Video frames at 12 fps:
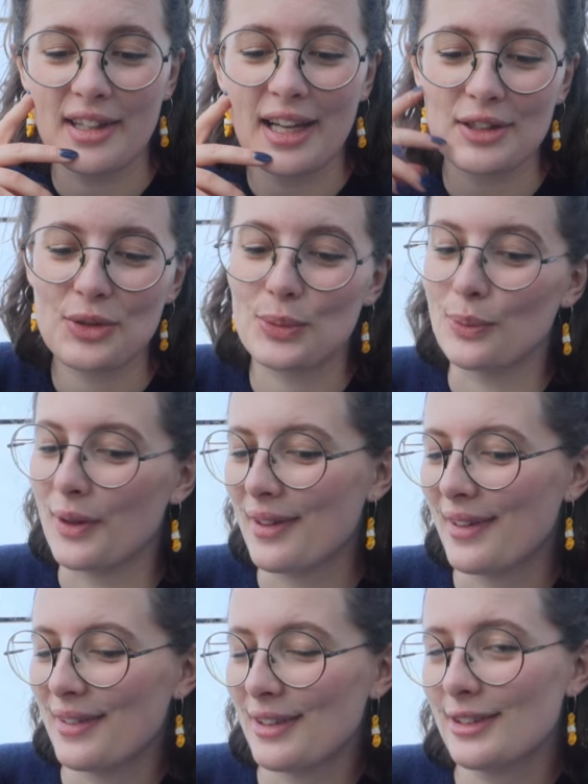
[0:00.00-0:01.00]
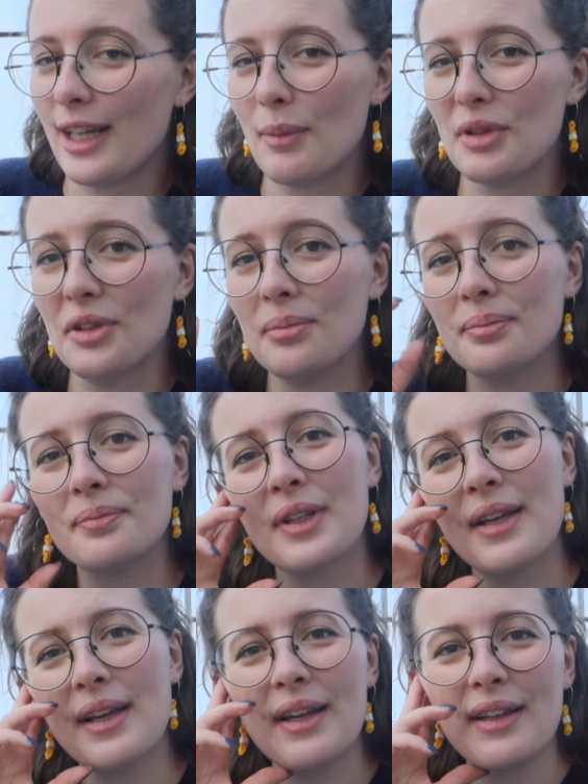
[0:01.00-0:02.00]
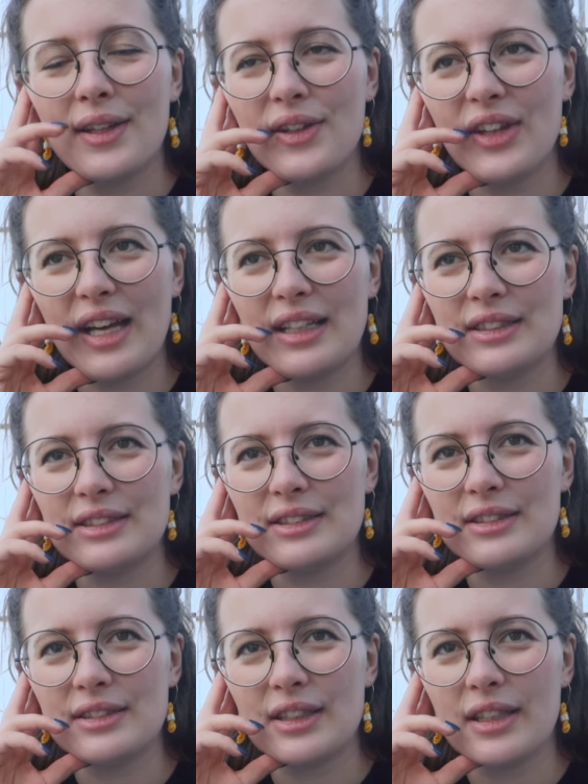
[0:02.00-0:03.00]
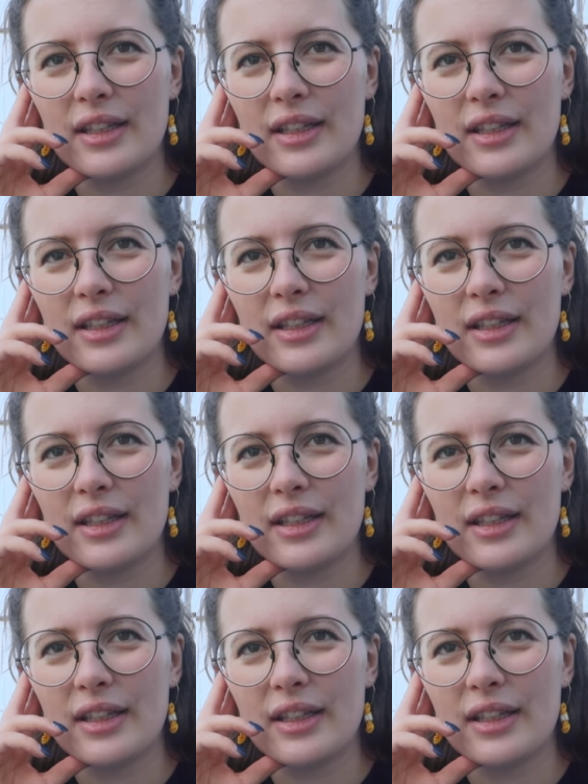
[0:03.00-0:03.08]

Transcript: that's one thing that's happening. Then,